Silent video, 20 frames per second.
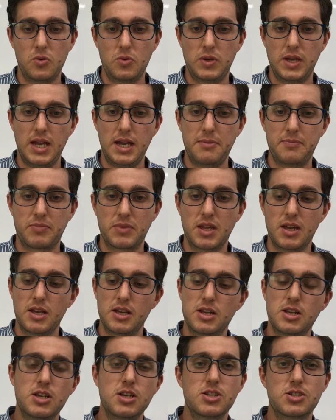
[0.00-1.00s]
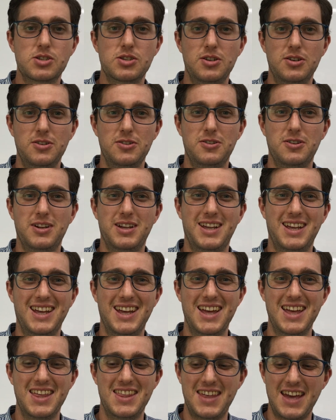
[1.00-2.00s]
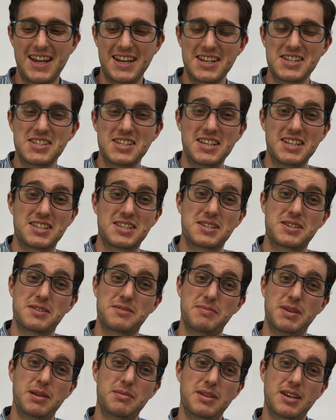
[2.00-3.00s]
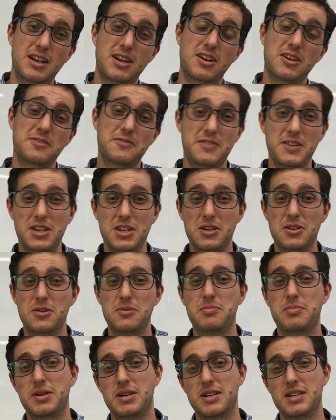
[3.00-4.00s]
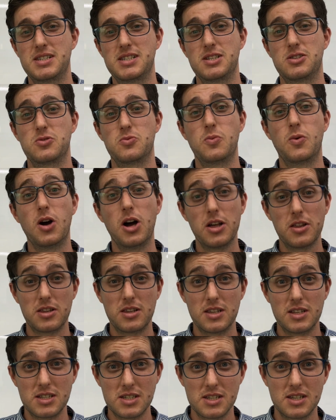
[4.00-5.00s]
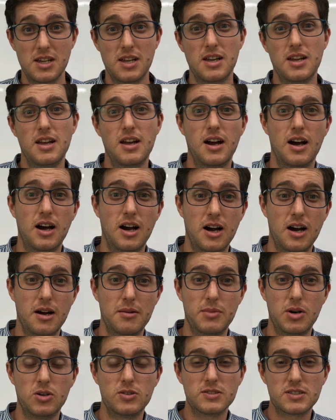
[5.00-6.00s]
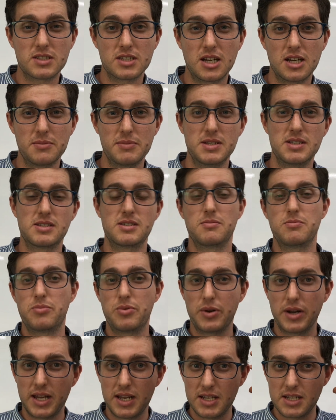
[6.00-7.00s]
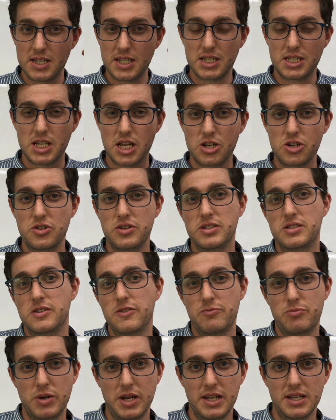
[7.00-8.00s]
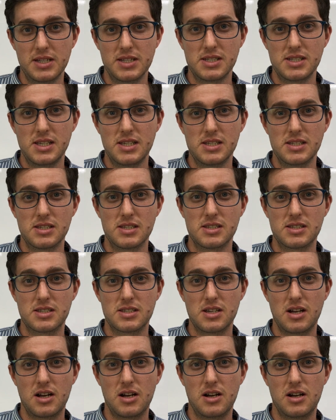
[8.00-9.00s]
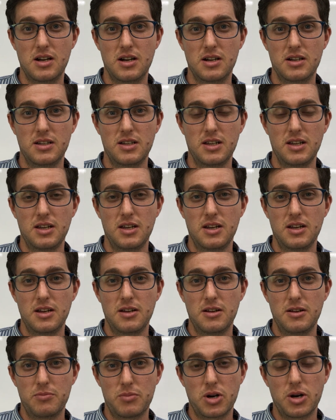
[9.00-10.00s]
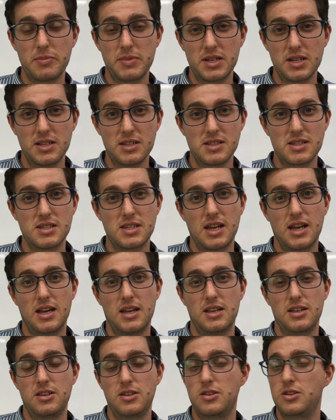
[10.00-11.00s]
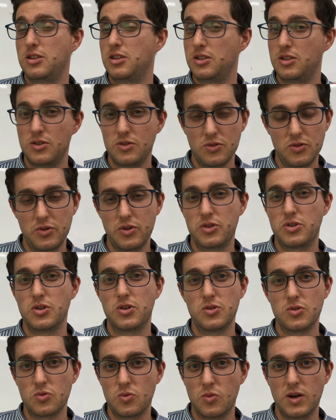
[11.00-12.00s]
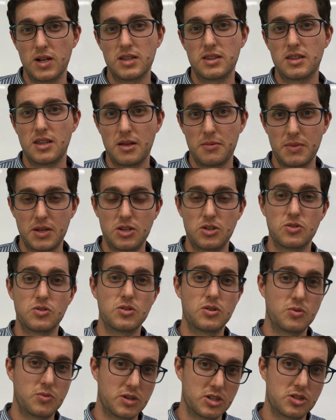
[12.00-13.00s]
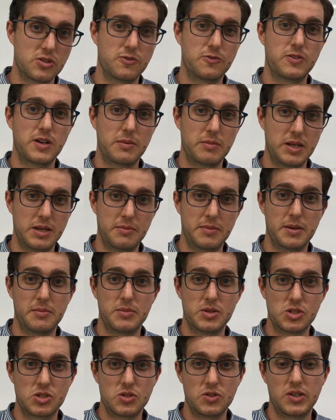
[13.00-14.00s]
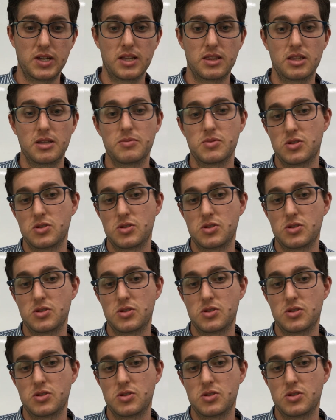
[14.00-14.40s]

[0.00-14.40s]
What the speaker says: Okay, so that is it. Maybe a long video, but it's worth it. Alzheimer's and degenerative brain diseases are prominent, and you don't want them, and you don't want your family members to get them.